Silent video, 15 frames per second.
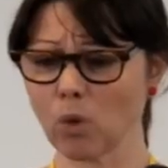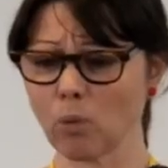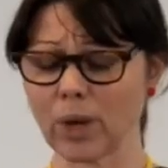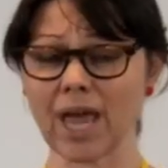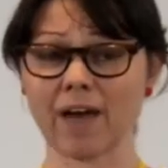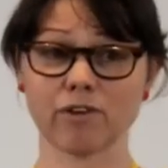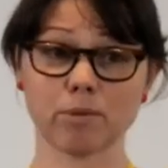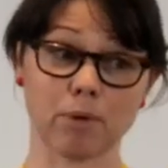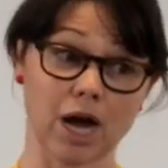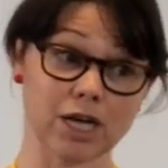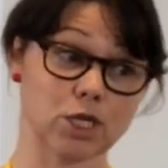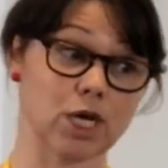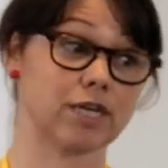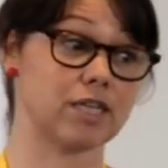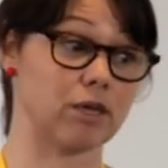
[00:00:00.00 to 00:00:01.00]
we have a
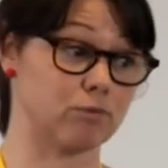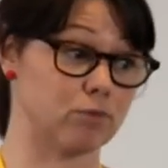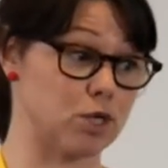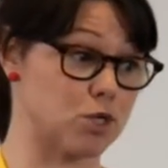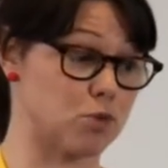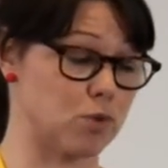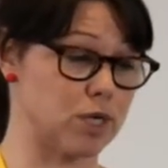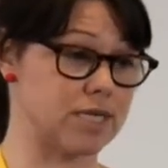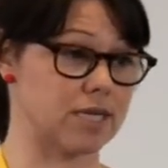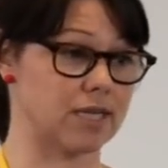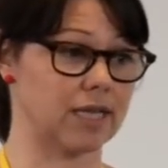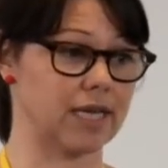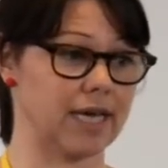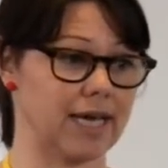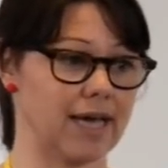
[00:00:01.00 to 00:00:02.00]
project that just
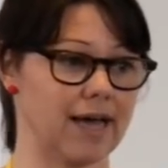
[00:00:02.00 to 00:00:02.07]
recently,